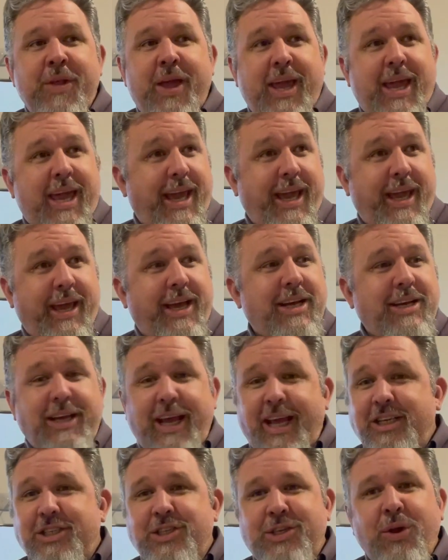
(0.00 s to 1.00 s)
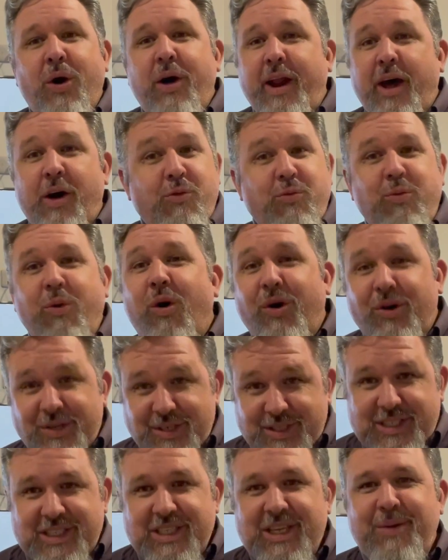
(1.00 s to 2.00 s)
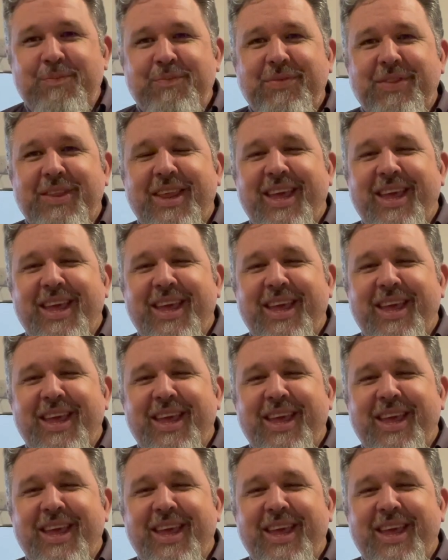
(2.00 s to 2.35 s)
He's not a was.